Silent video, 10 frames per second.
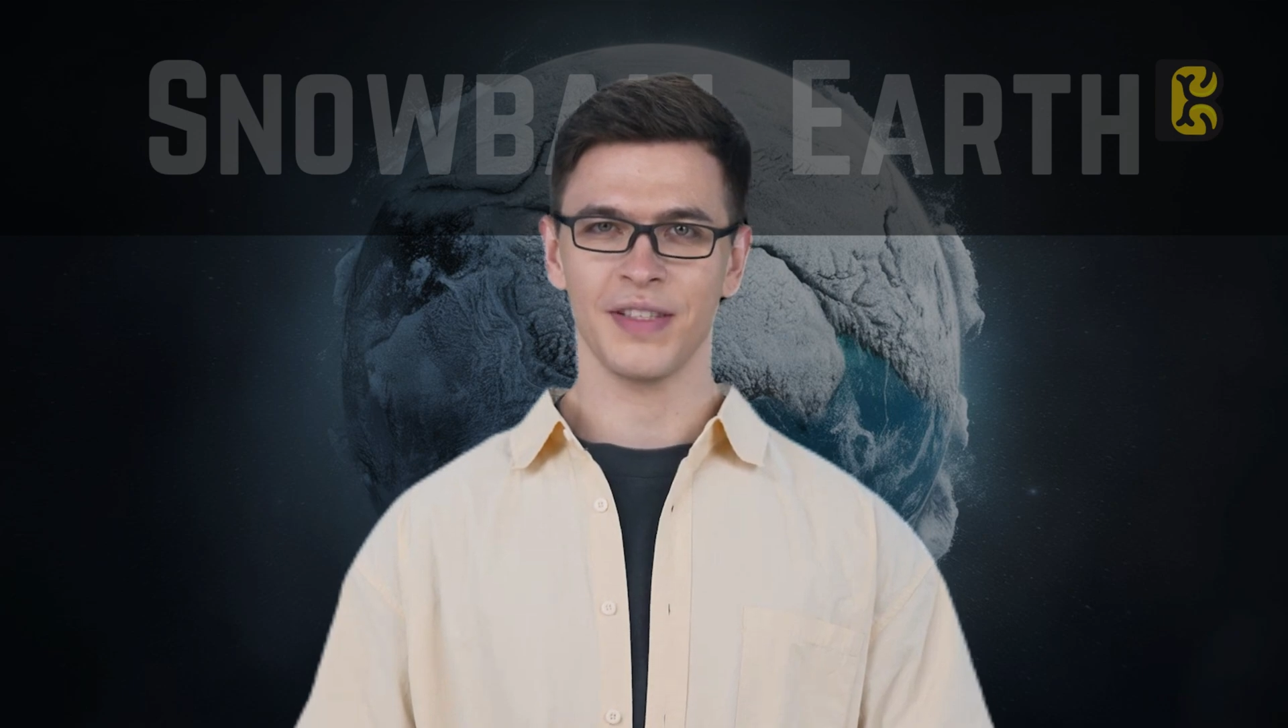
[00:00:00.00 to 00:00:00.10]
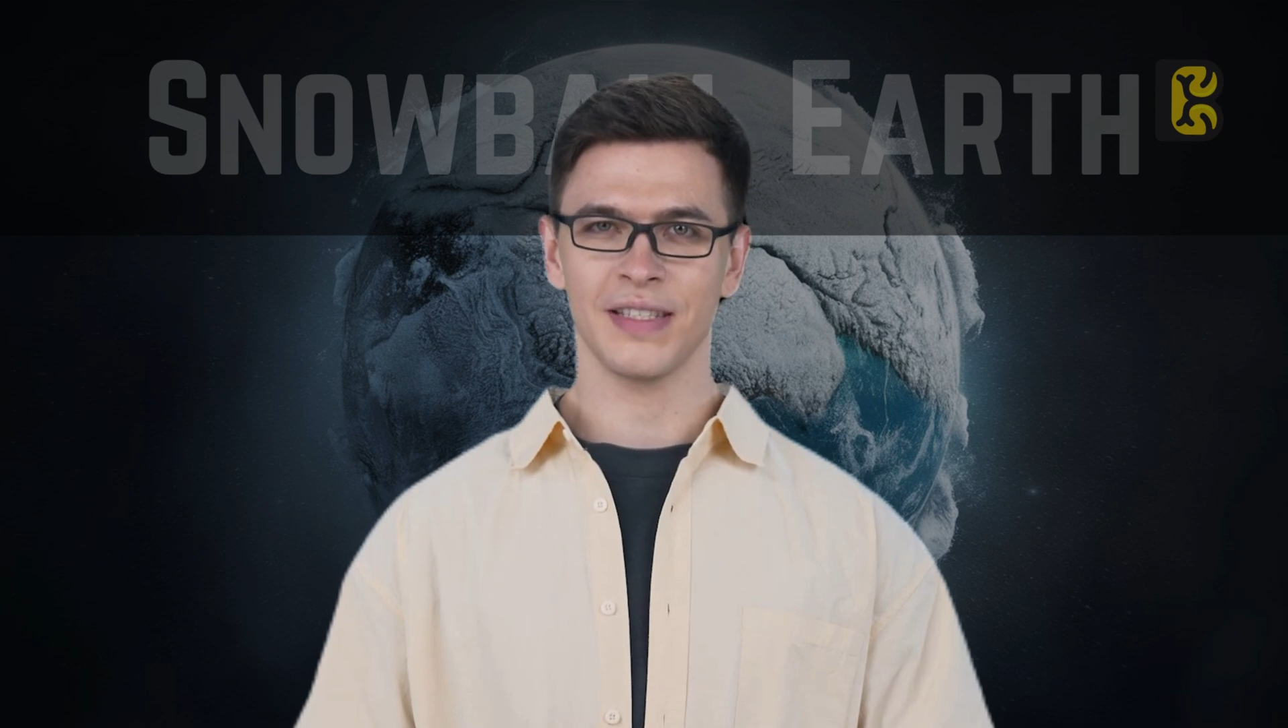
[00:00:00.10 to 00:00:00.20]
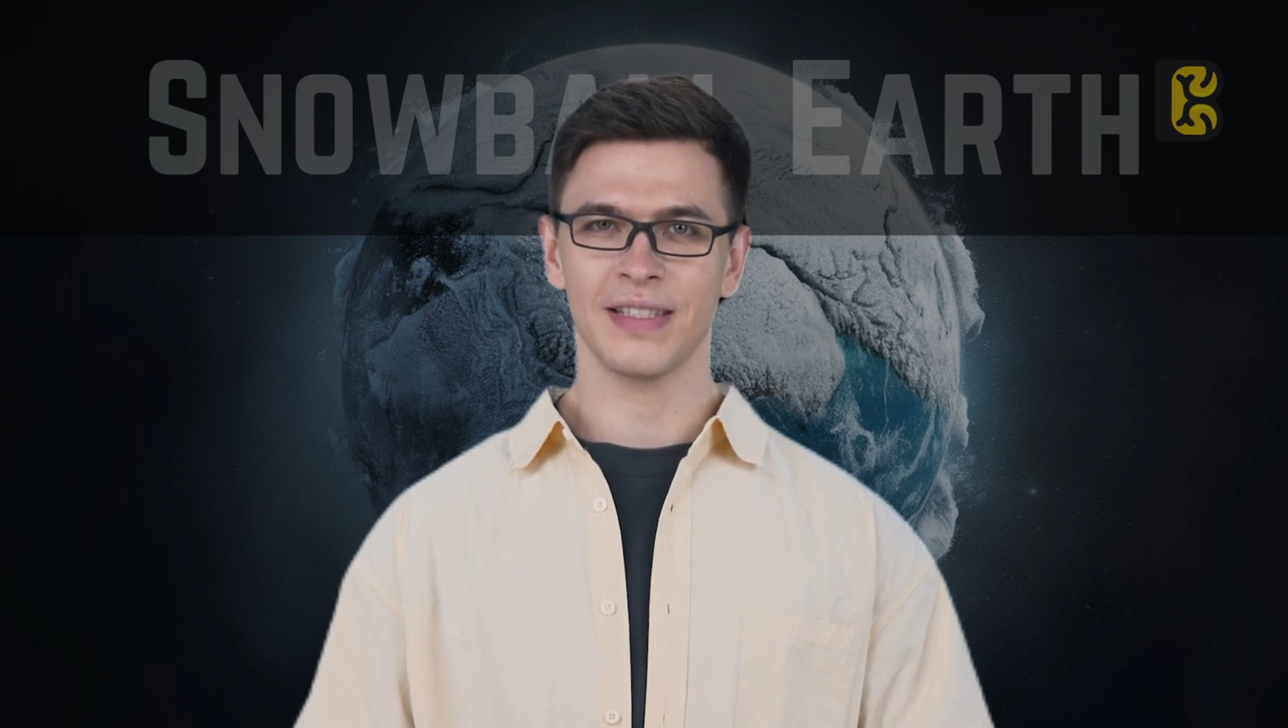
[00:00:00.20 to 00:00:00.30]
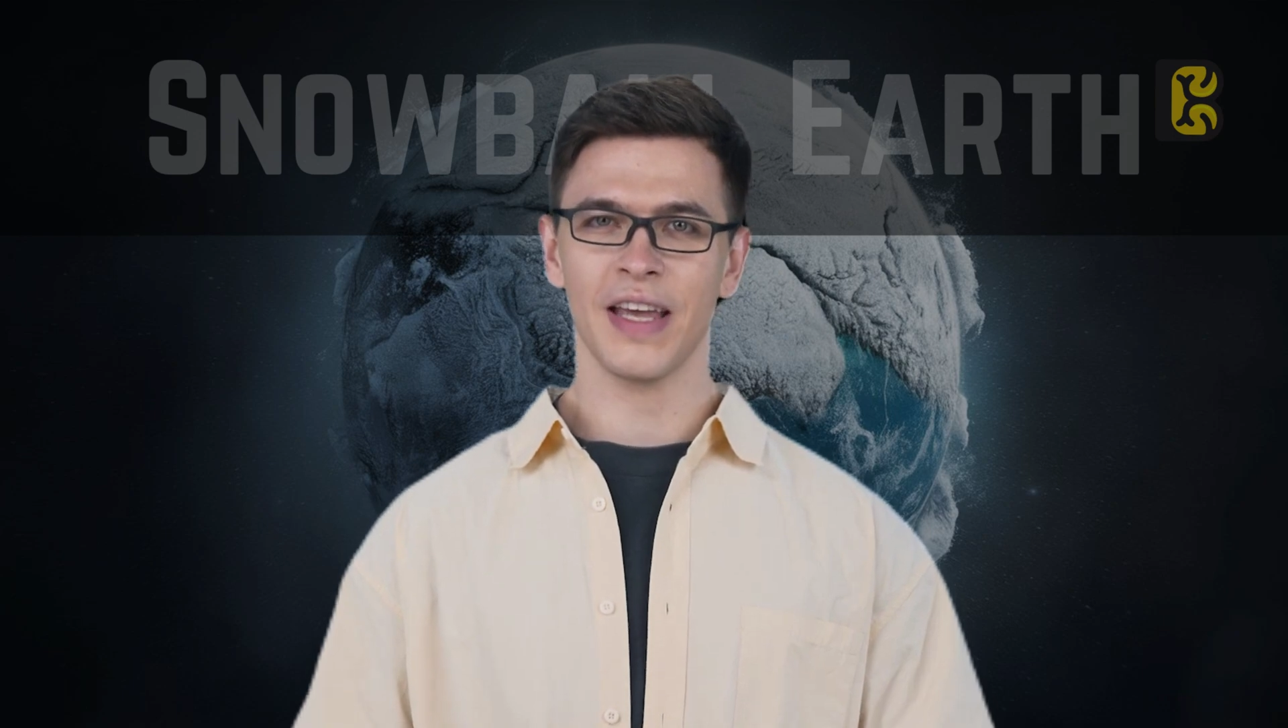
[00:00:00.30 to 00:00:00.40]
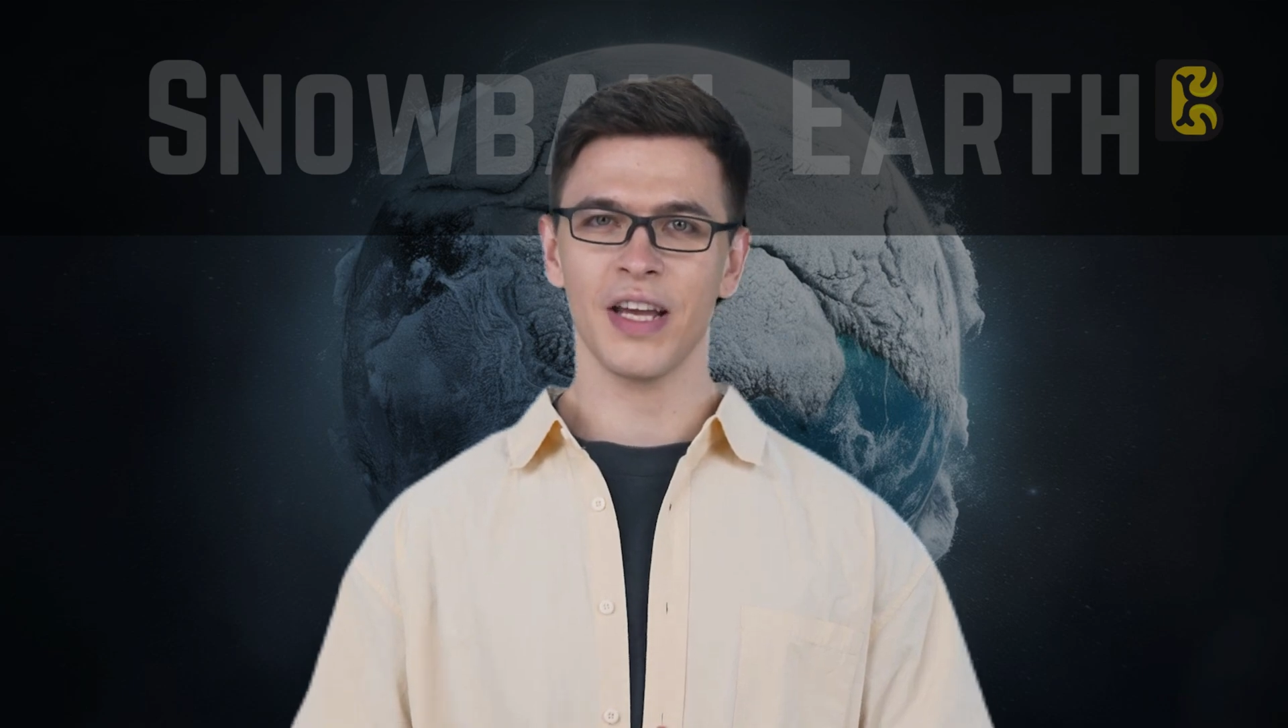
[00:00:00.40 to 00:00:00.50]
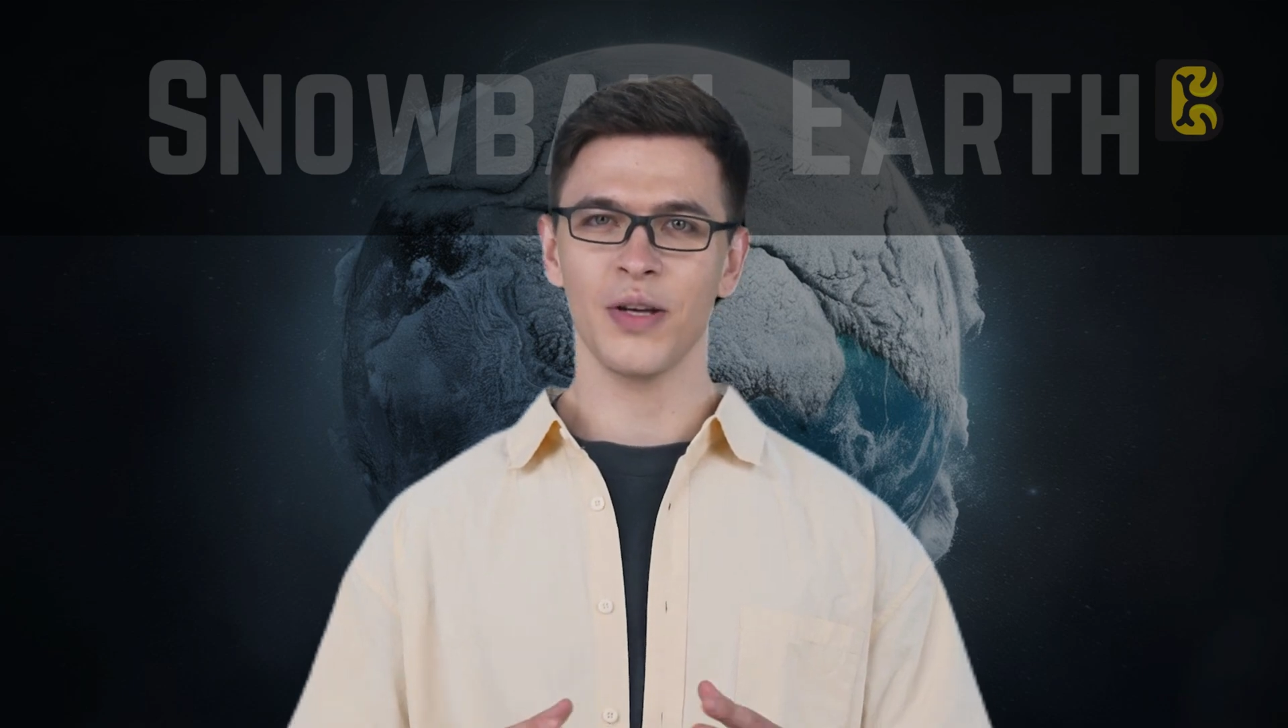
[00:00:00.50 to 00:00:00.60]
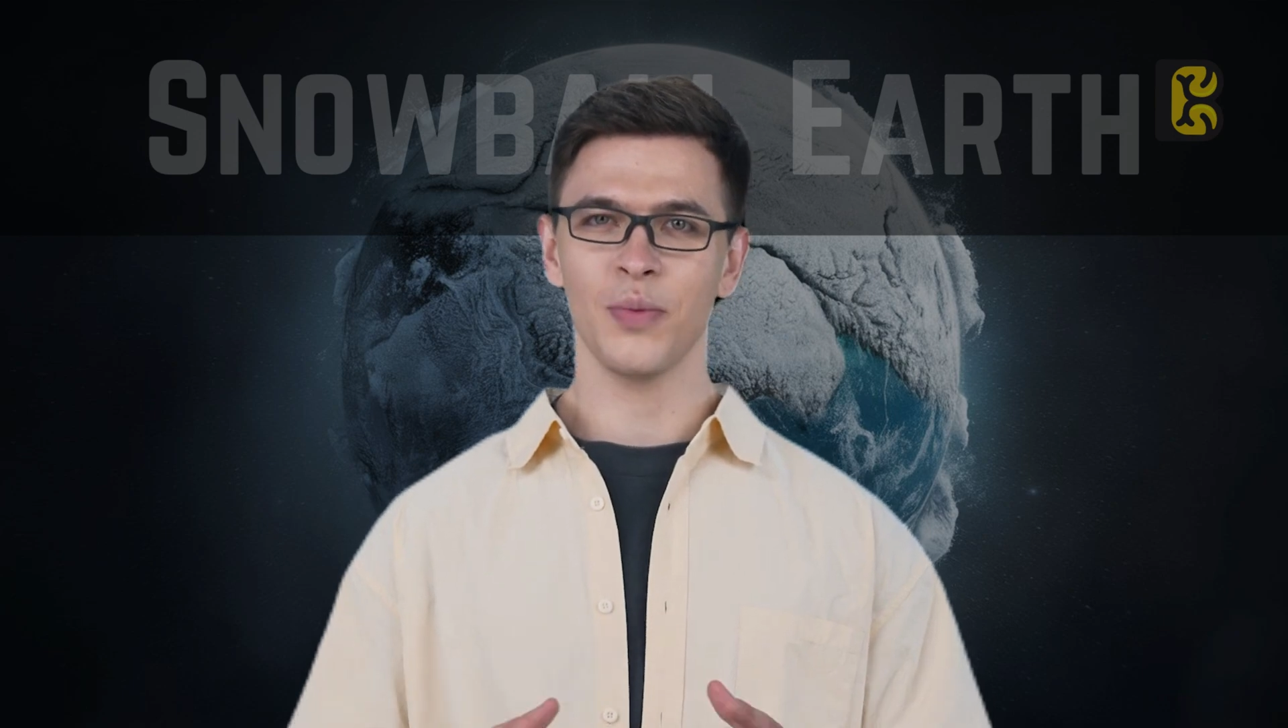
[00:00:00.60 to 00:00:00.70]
This layer